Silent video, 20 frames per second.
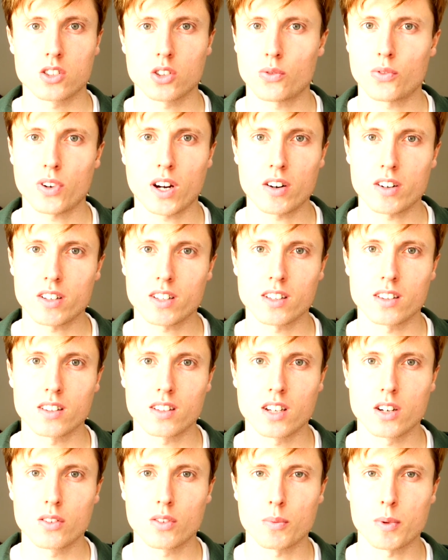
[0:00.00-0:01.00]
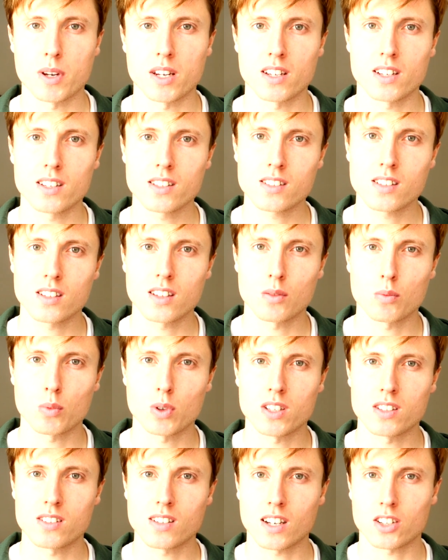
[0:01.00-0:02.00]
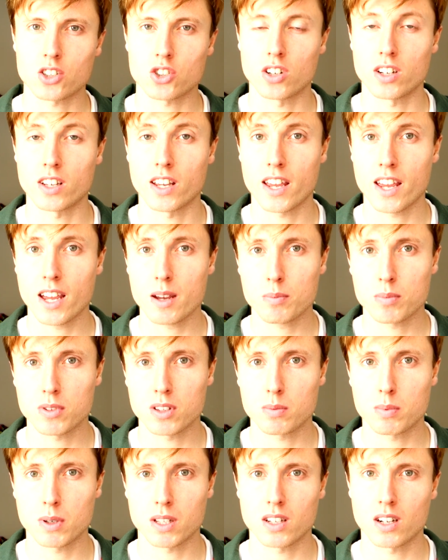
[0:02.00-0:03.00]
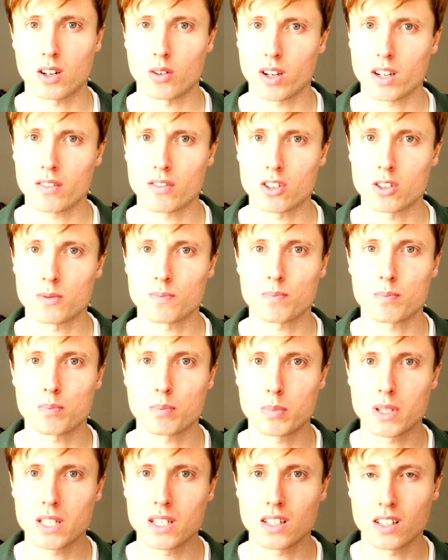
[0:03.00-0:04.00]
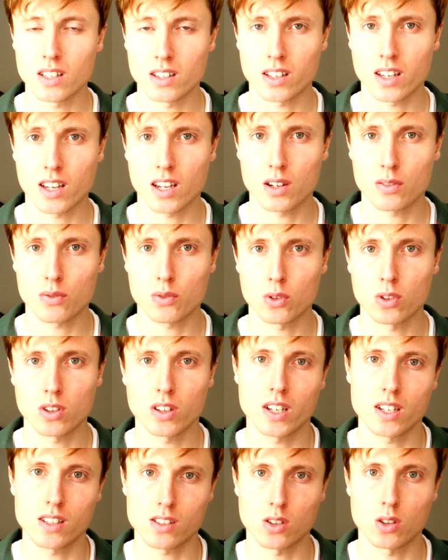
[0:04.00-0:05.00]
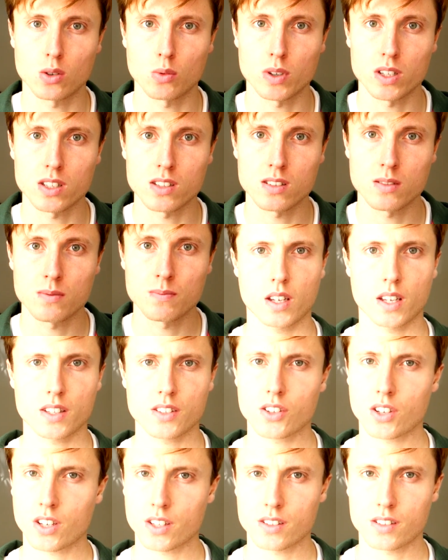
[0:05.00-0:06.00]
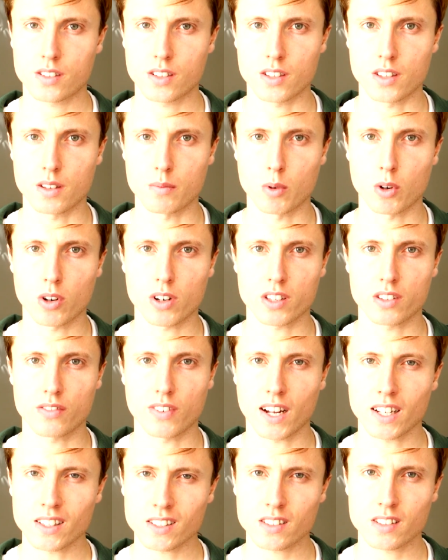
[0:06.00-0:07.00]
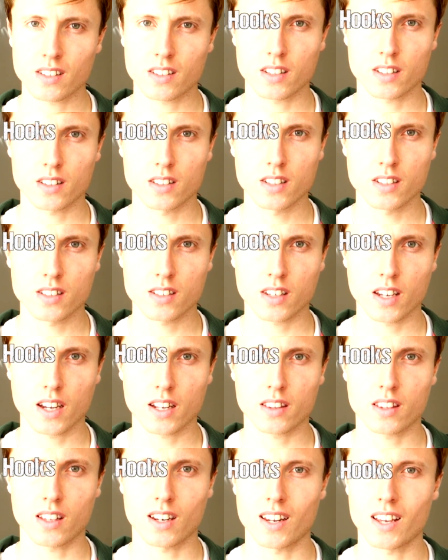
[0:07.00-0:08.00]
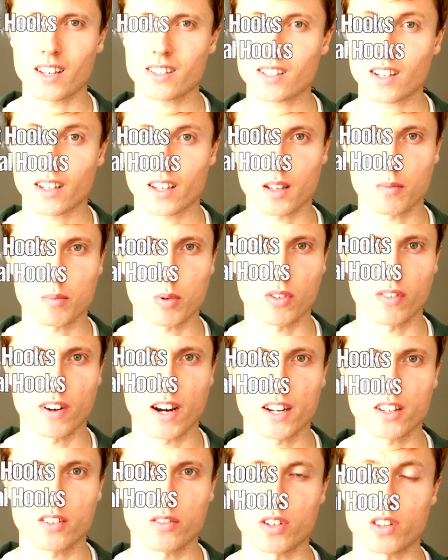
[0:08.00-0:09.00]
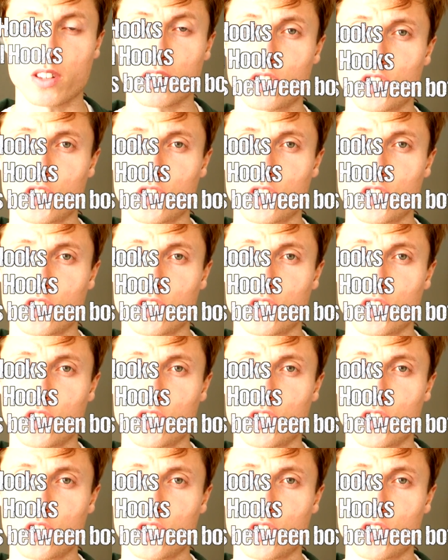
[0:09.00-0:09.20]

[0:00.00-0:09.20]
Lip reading: So far I didn't hear from any incident where this actually happened, but however, be a little careful as always. As you can see, the more advanced the techniques get, the less I can provide you with a